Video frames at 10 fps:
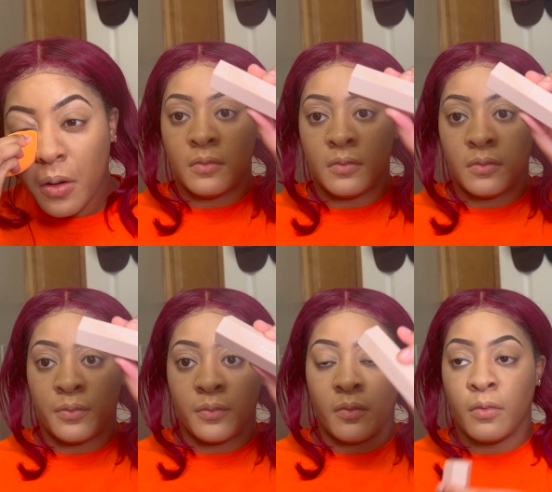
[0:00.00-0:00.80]
If you could
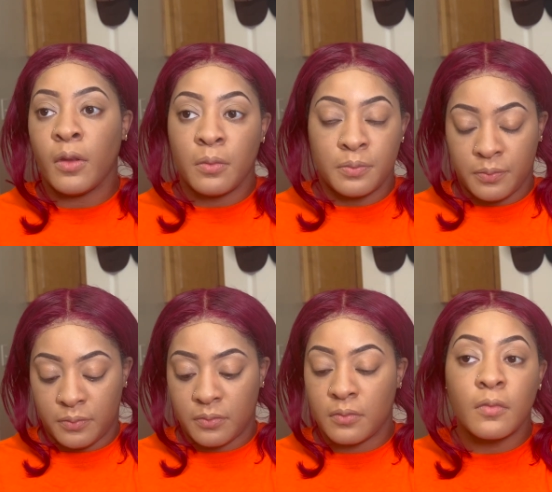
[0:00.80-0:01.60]
not tell, I
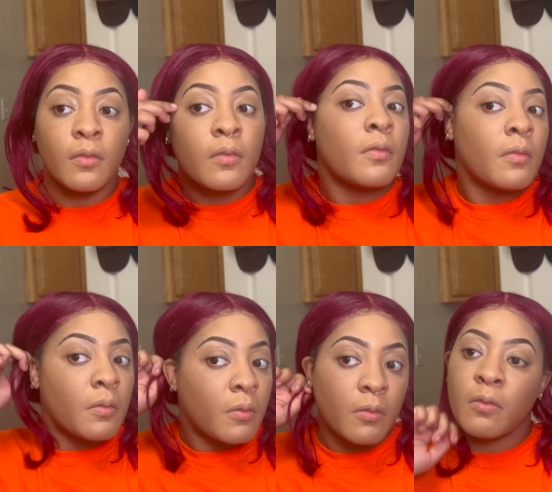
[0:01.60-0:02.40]
am such a
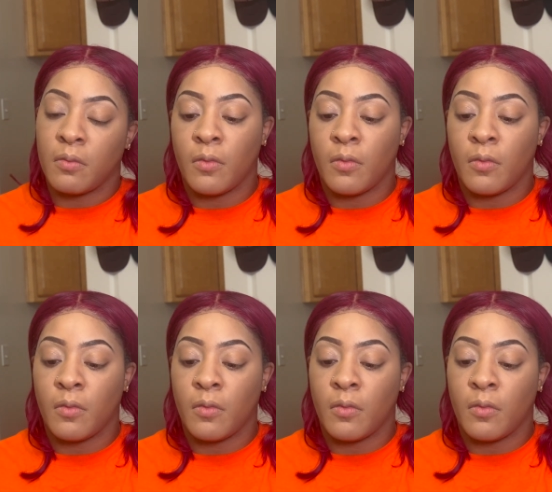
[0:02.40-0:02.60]
Fenty girl.